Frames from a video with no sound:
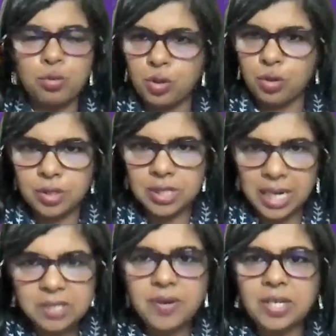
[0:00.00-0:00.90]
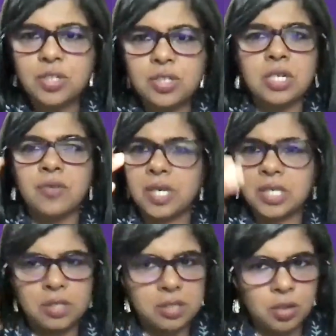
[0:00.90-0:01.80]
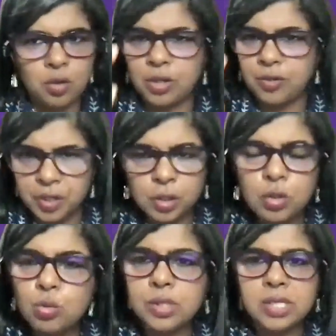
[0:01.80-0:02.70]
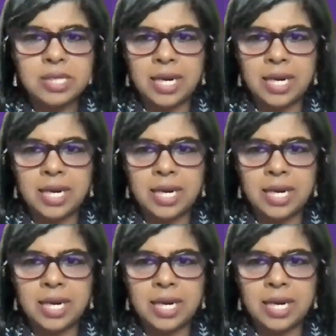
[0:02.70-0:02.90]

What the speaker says: through your satisfaction surveys, different tools